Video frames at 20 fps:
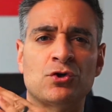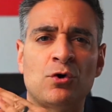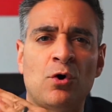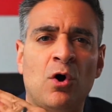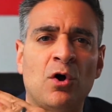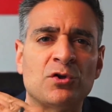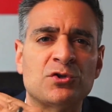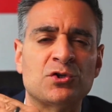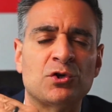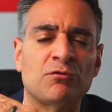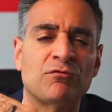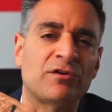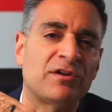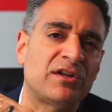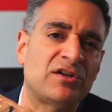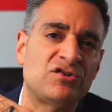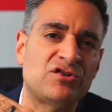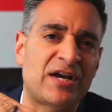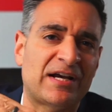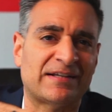also
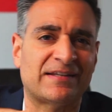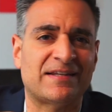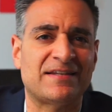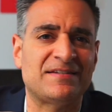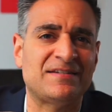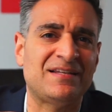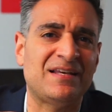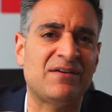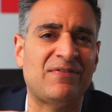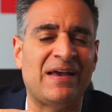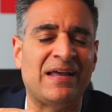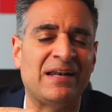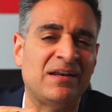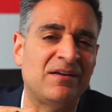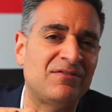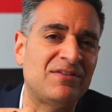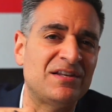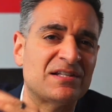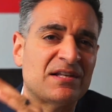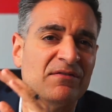really check to see if any
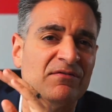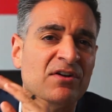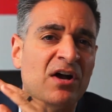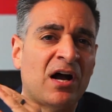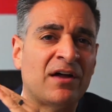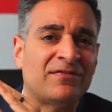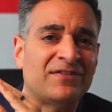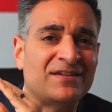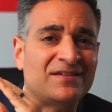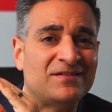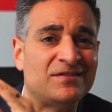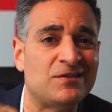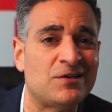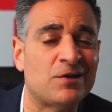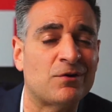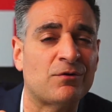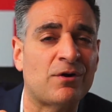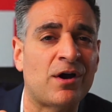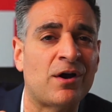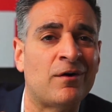of these have gone to
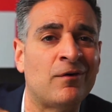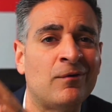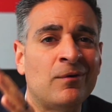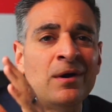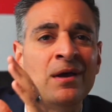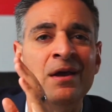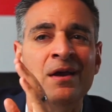zero.